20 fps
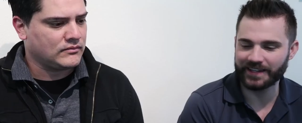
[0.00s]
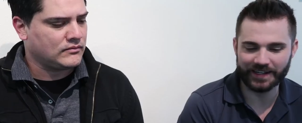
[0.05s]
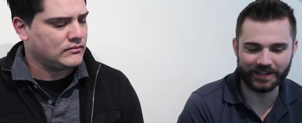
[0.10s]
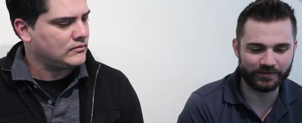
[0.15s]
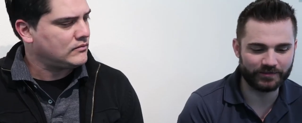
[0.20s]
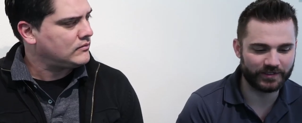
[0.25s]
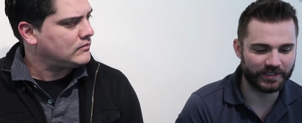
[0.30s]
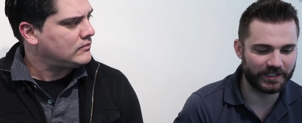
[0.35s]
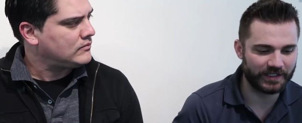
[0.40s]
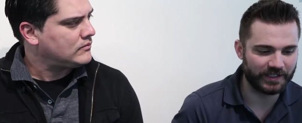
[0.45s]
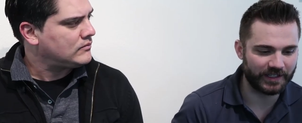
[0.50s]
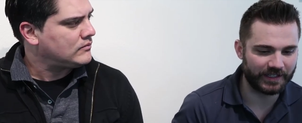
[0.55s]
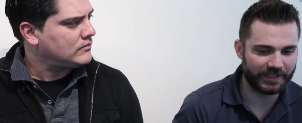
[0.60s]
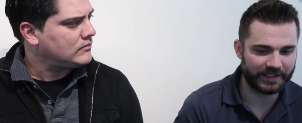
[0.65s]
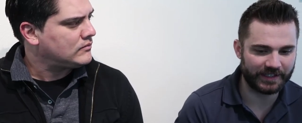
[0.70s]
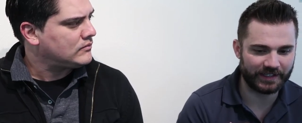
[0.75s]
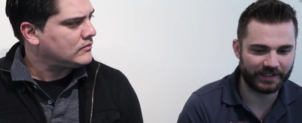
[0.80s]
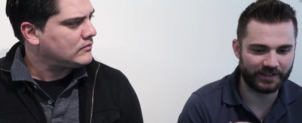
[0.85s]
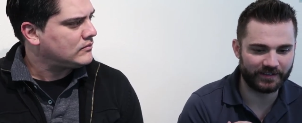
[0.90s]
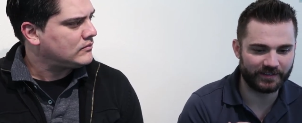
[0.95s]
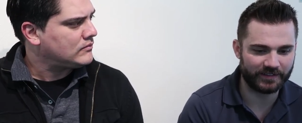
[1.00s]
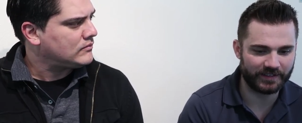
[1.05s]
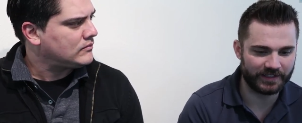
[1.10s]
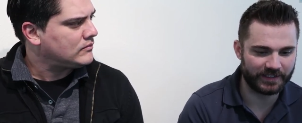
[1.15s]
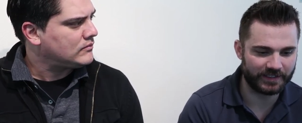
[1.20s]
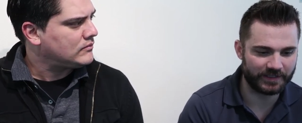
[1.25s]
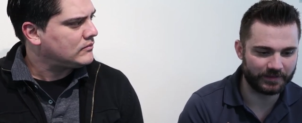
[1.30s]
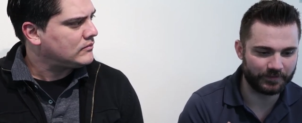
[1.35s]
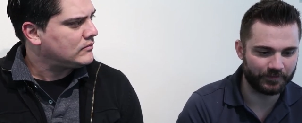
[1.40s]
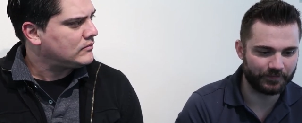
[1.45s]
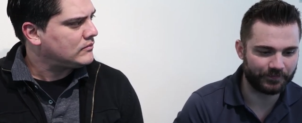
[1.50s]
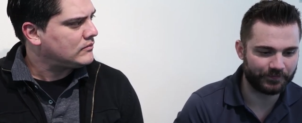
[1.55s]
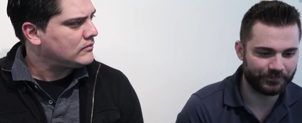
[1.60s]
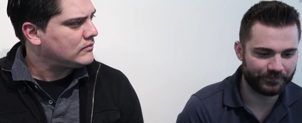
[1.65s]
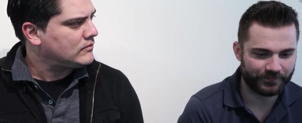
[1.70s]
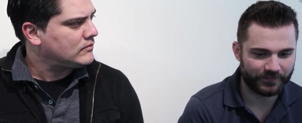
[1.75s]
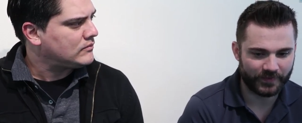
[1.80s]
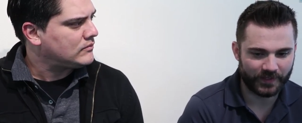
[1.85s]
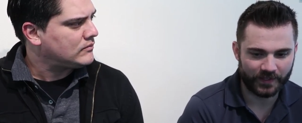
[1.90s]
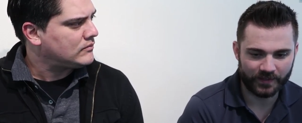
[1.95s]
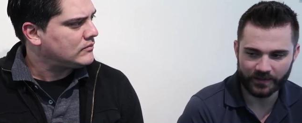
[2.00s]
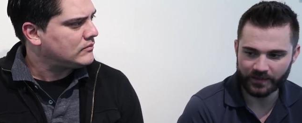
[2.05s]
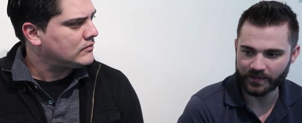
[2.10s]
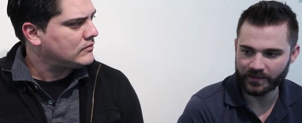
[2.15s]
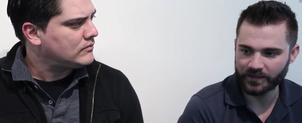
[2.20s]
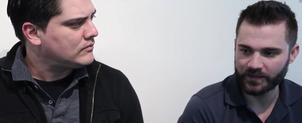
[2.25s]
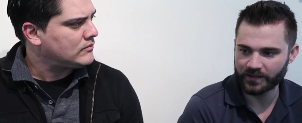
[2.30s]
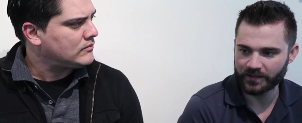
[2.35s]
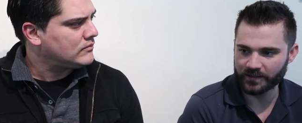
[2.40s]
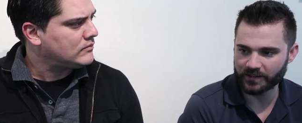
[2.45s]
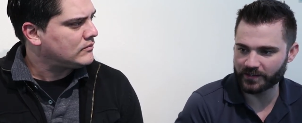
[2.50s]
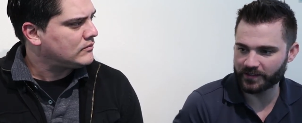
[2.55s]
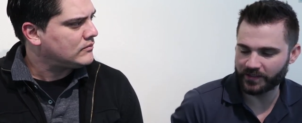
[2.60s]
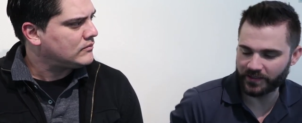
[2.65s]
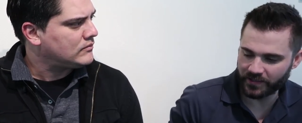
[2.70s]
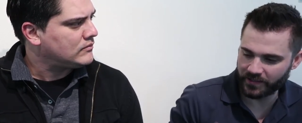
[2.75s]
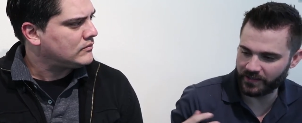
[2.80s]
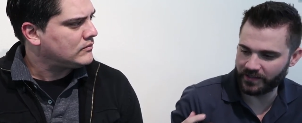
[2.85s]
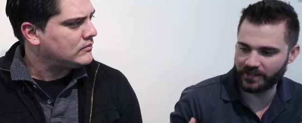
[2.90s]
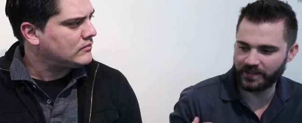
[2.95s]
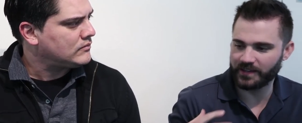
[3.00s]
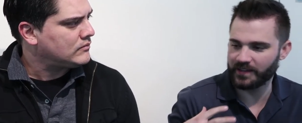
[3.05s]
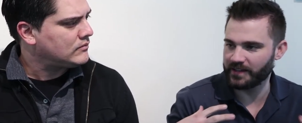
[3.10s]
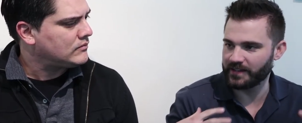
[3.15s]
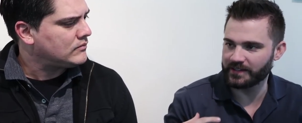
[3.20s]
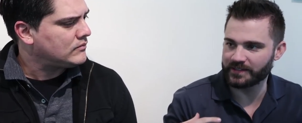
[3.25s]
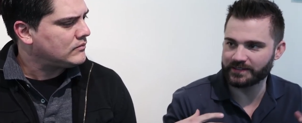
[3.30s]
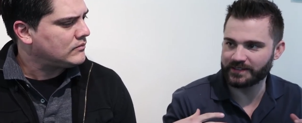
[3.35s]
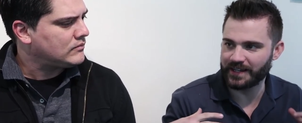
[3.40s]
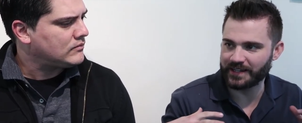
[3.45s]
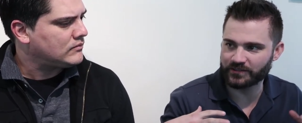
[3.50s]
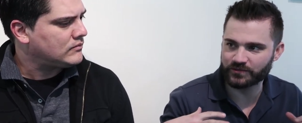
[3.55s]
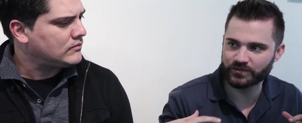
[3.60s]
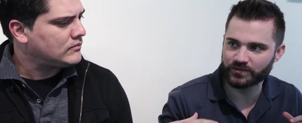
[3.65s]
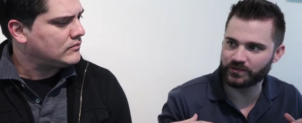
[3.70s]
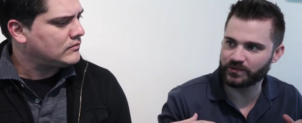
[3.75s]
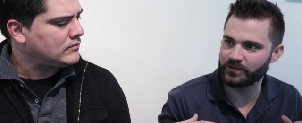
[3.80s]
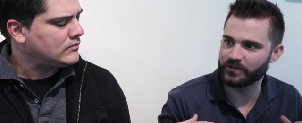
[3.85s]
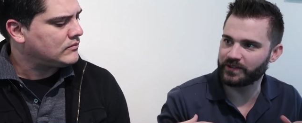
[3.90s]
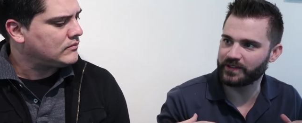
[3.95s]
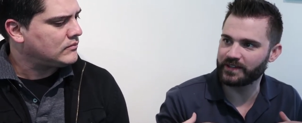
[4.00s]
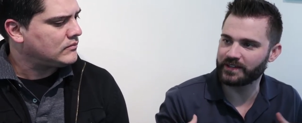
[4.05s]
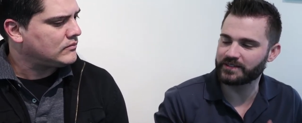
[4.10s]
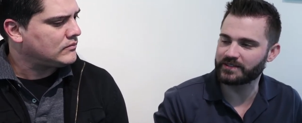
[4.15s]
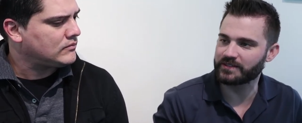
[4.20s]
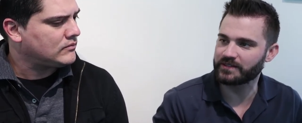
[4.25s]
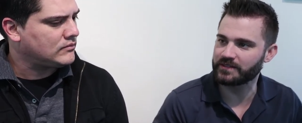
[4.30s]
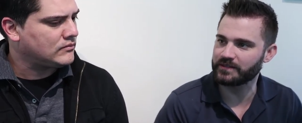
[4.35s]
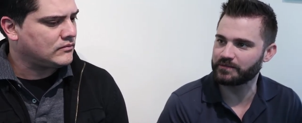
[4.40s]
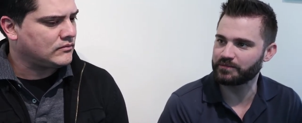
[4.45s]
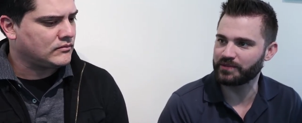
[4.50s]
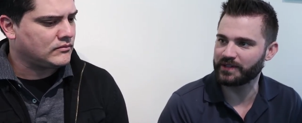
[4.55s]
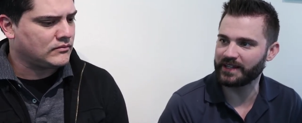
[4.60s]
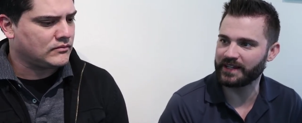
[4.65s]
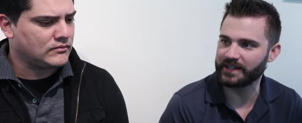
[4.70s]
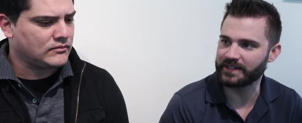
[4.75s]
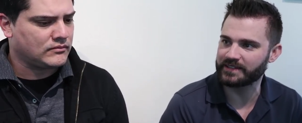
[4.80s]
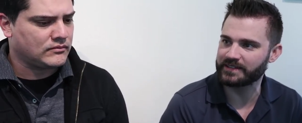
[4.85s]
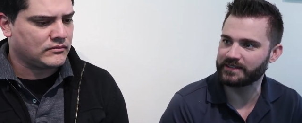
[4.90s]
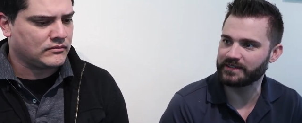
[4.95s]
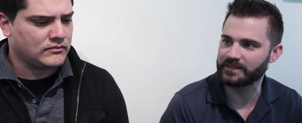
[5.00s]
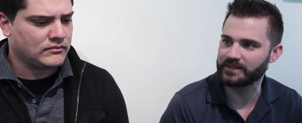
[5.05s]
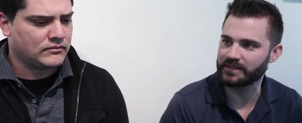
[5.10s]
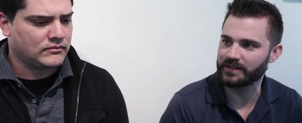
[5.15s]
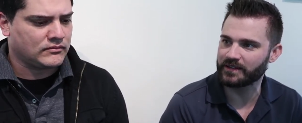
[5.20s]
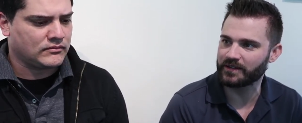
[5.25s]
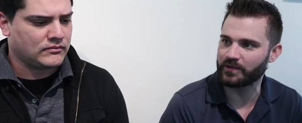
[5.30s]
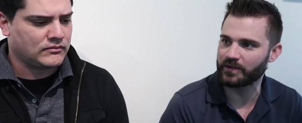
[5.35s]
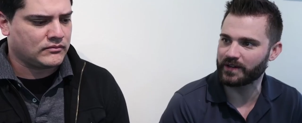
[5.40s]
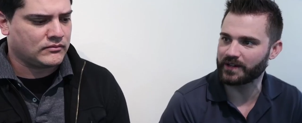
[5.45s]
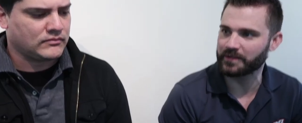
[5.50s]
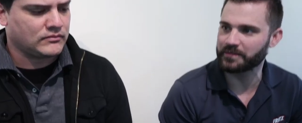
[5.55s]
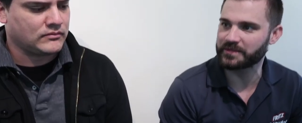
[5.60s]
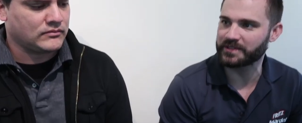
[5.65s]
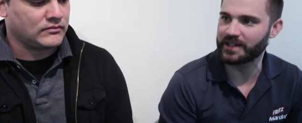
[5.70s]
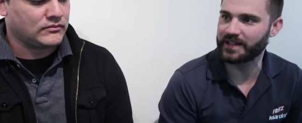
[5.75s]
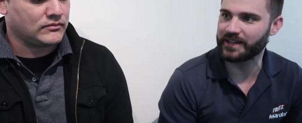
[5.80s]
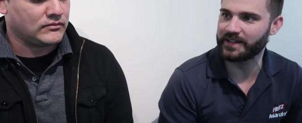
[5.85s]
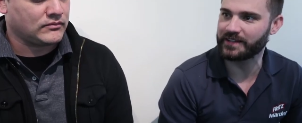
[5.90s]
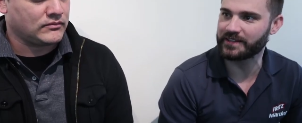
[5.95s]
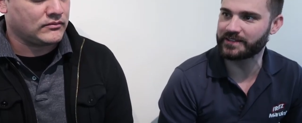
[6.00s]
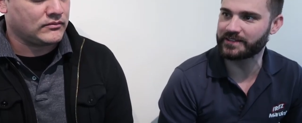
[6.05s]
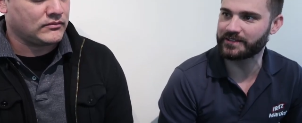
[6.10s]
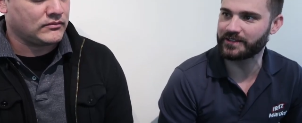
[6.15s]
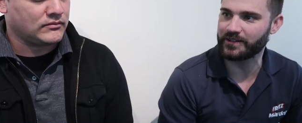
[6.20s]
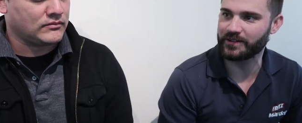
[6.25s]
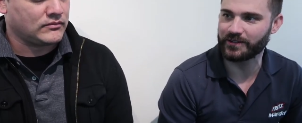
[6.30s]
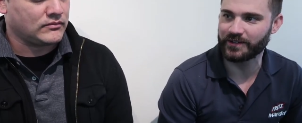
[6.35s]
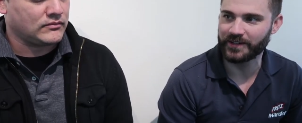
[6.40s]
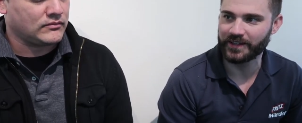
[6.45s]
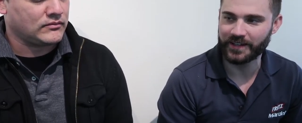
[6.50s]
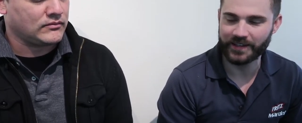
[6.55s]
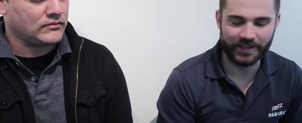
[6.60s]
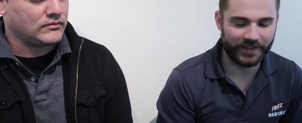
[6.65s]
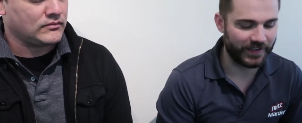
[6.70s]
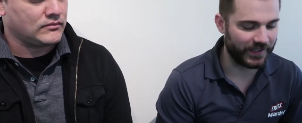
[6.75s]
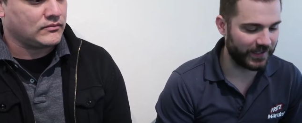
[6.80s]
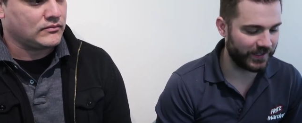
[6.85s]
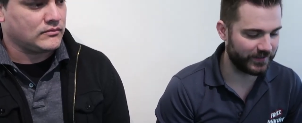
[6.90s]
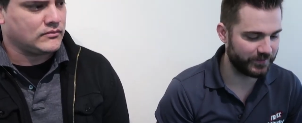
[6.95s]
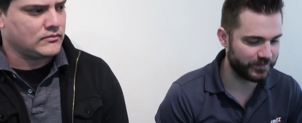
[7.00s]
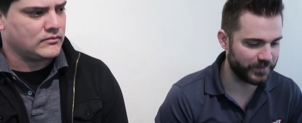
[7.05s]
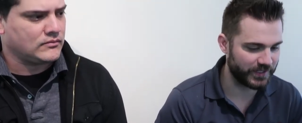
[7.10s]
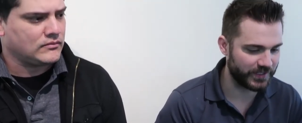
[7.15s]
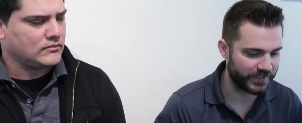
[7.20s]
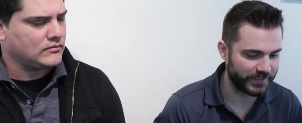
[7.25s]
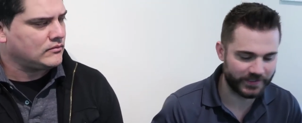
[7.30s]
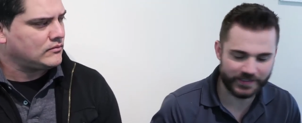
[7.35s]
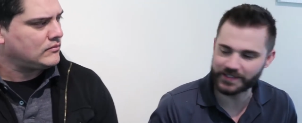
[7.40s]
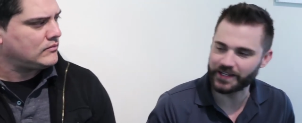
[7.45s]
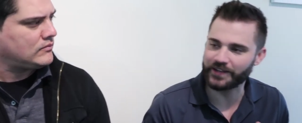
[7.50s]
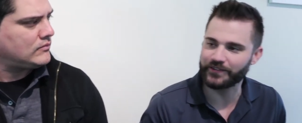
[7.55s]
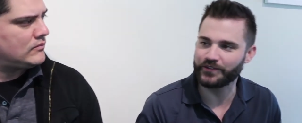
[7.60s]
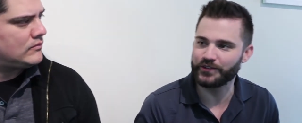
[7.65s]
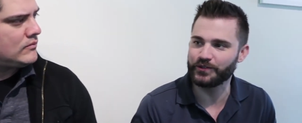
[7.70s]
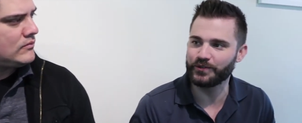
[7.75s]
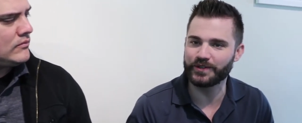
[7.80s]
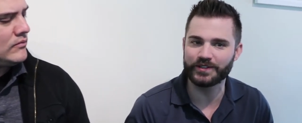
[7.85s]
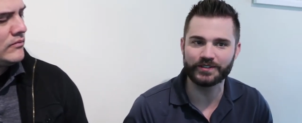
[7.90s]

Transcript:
Speaker 1: And I really like how um, earthy and natural these planted aquarium side is. So I'm, uh, it's kind of a